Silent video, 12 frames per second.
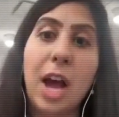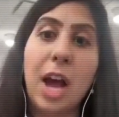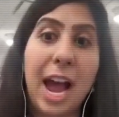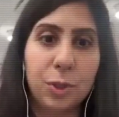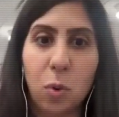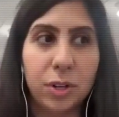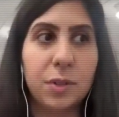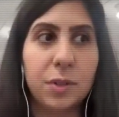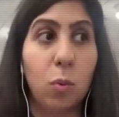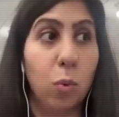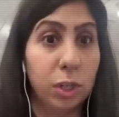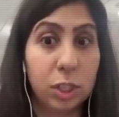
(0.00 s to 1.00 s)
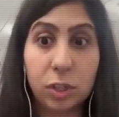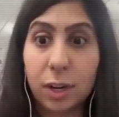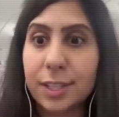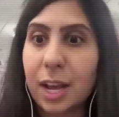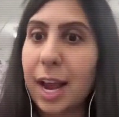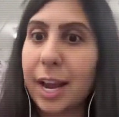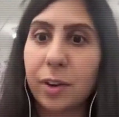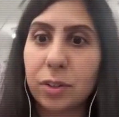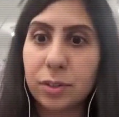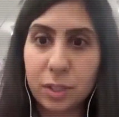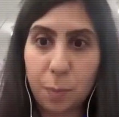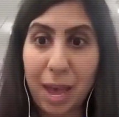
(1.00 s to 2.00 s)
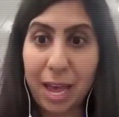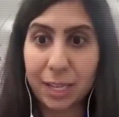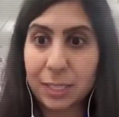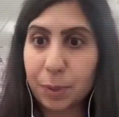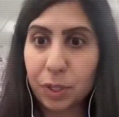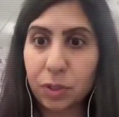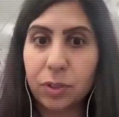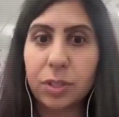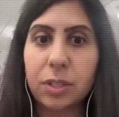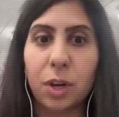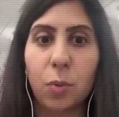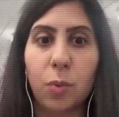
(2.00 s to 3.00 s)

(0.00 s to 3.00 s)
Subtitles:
I also, of course, work across the aisle to pass bills.